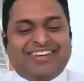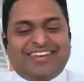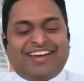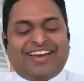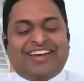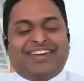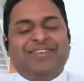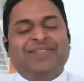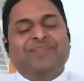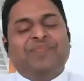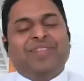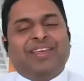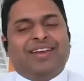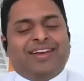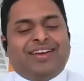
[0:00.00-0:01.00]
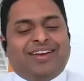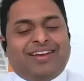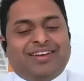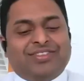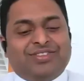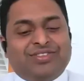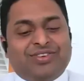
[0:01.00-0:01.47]
Right.
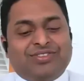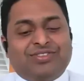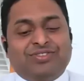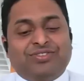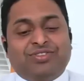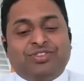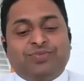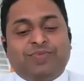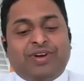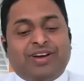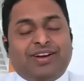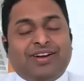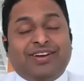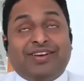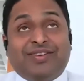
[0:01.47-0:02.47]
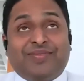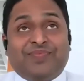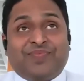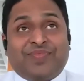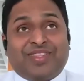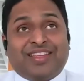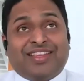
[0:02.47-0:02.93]
So, Dr. Sushma,
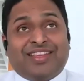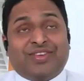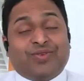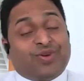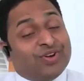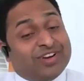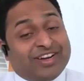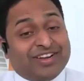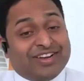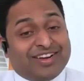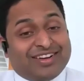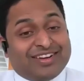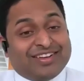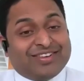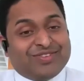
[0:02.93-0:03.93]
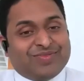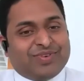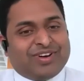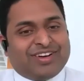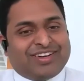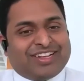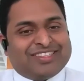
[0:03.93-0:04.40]
you already
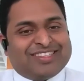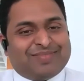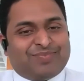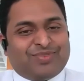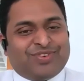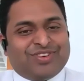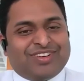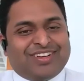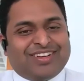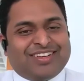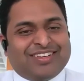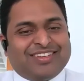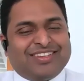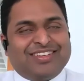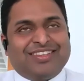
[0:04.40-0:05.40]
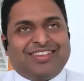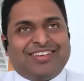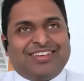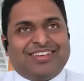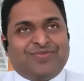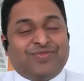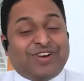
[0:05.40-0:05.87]
touched upon
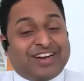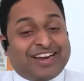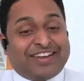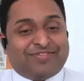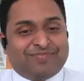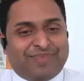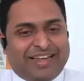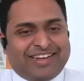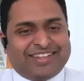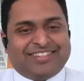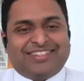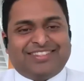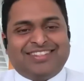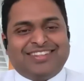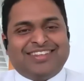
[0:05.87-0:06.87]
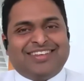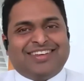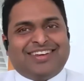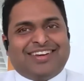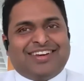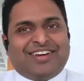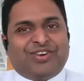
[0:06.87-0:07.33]
work-life balance.
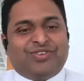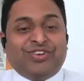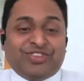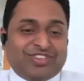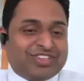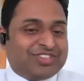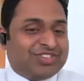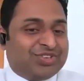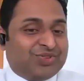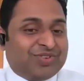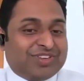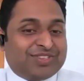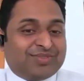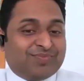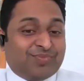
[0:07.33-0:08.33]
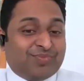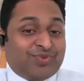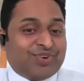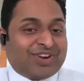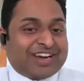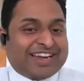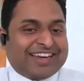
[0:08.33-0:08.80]
Could you just give us
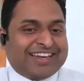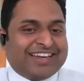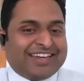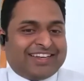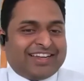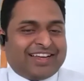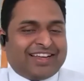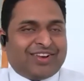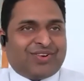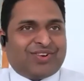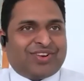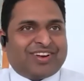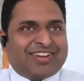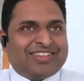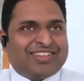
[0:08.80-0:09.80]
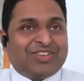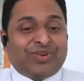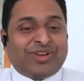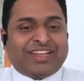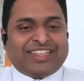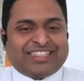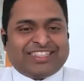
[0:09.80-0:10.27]
more detail or
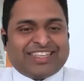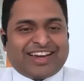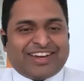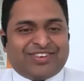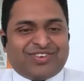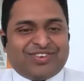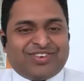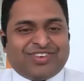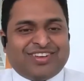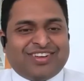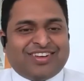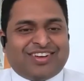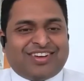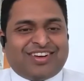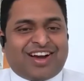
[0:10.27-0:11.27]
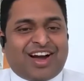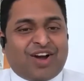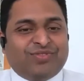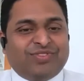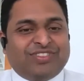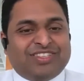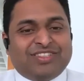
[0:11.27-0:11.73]
your insight on how
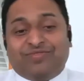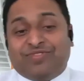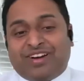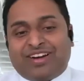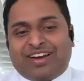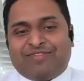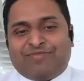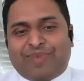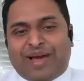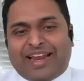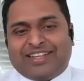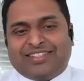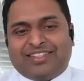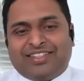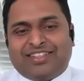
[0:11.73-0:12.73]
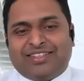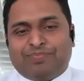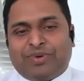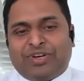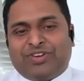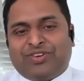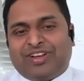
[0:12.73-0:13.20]
is this work-life balance in this
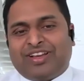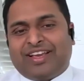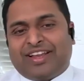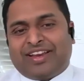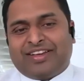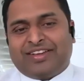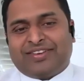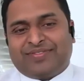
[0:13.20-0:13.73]
particular career?